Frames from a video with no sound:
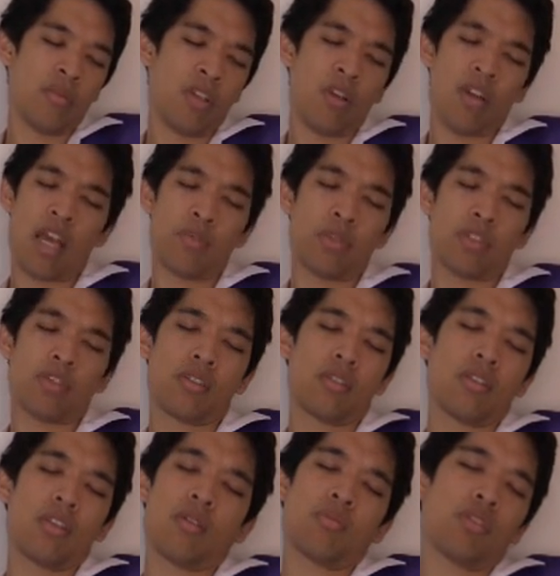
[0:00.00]
well, I'm
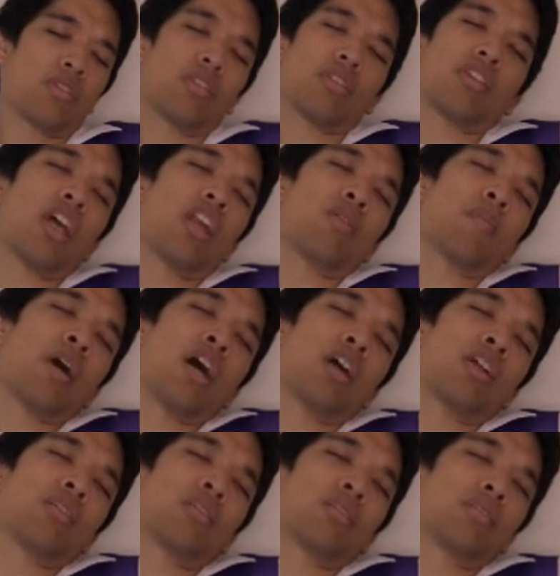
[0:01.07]
just a tailor
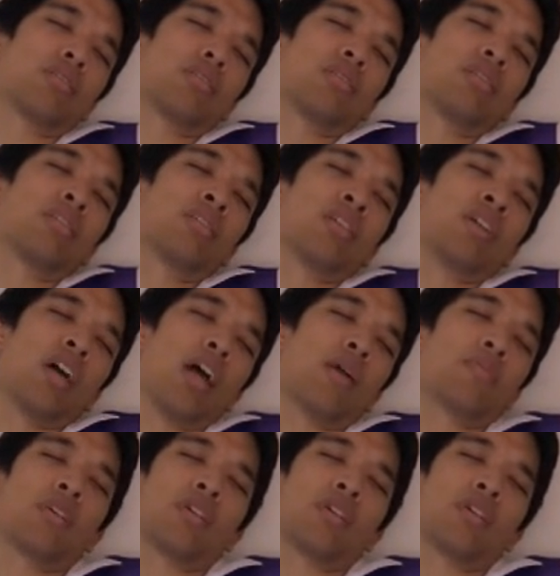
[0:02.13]
man. I